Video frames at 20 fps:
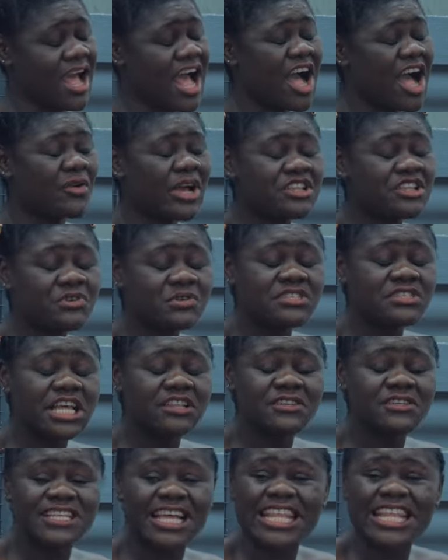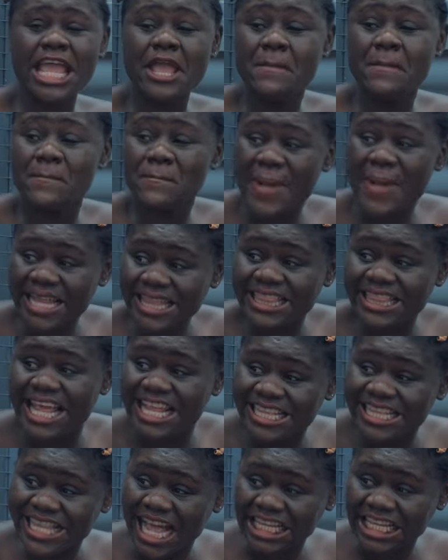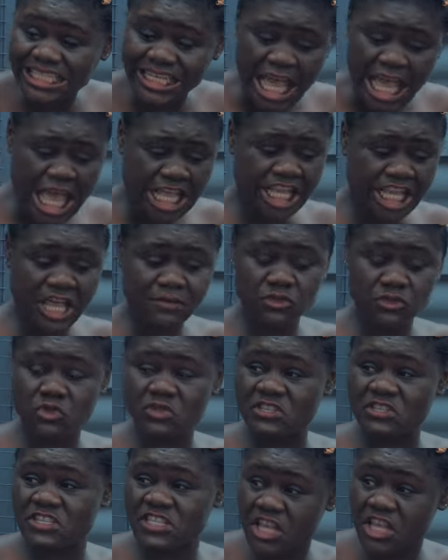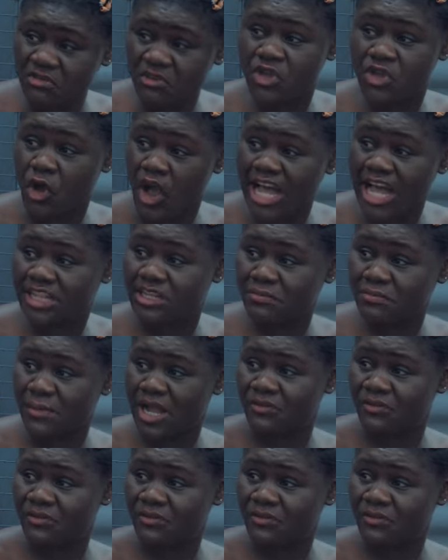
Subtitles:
How can you tell us that a man like that came to seek for your hand in